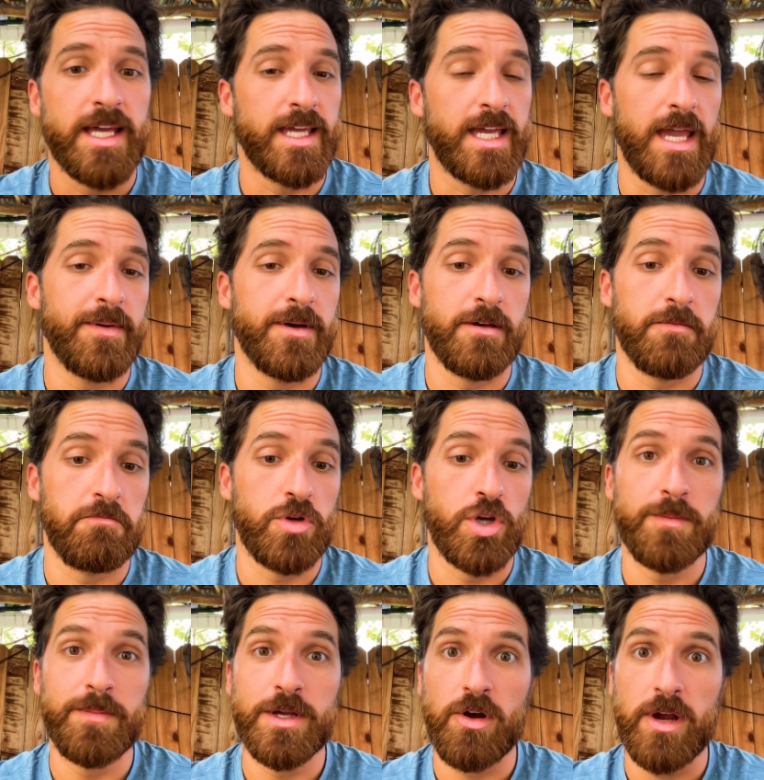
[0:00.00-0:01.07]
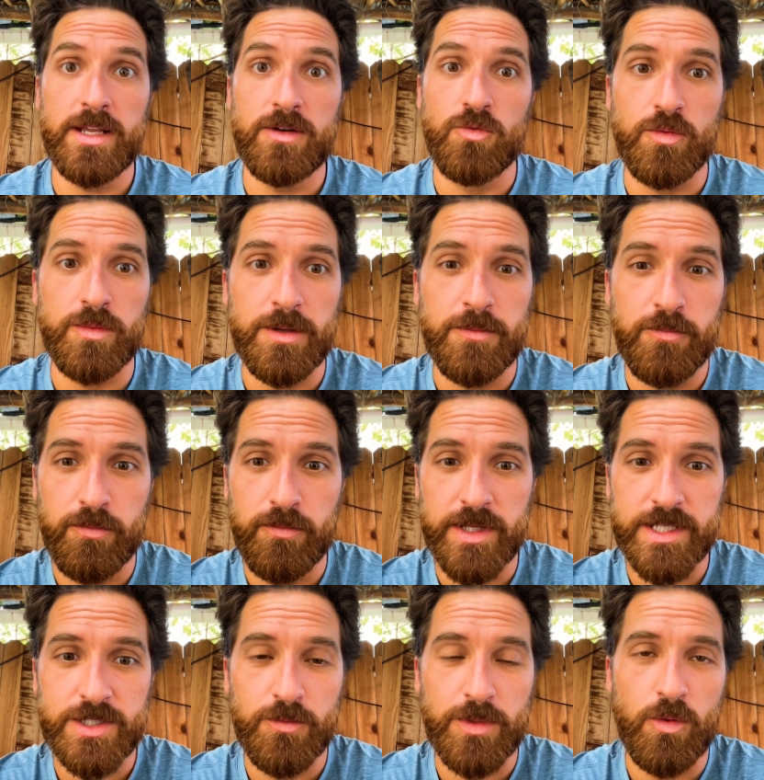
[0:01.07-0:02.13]
Gamma could be great, and
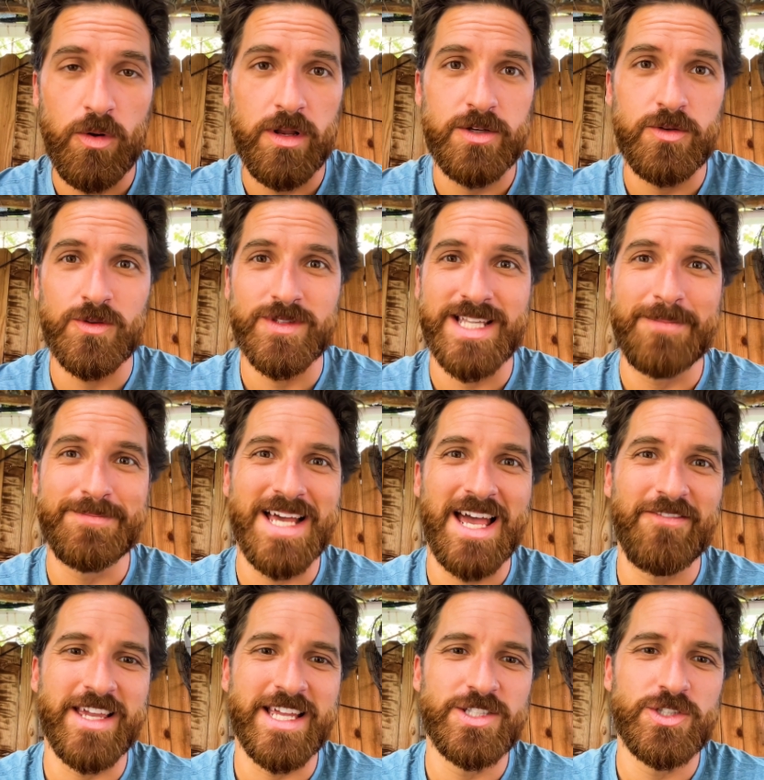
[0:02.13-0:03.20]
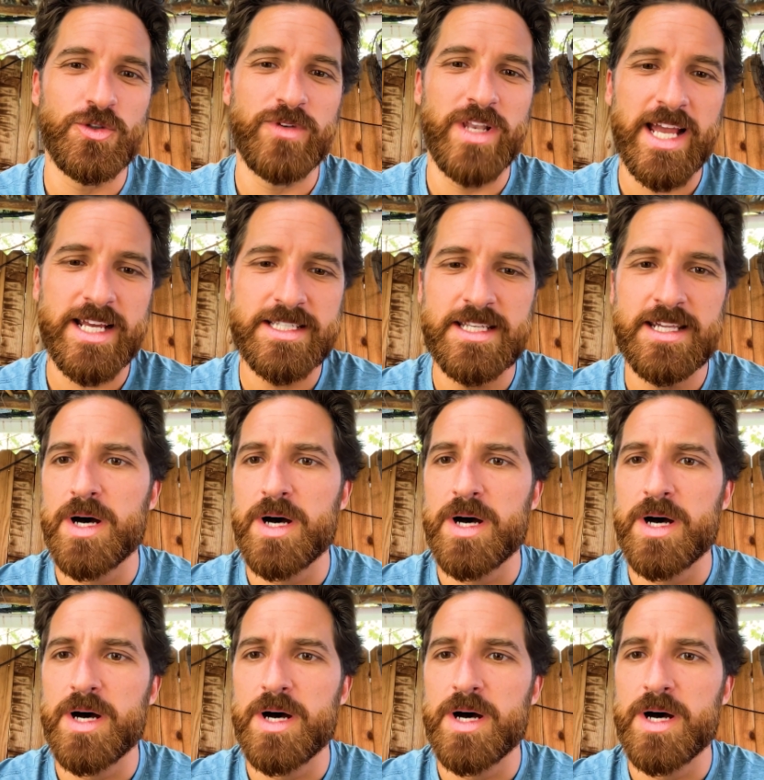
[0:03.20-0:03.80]
this will be one of the tools that I'm diving into next,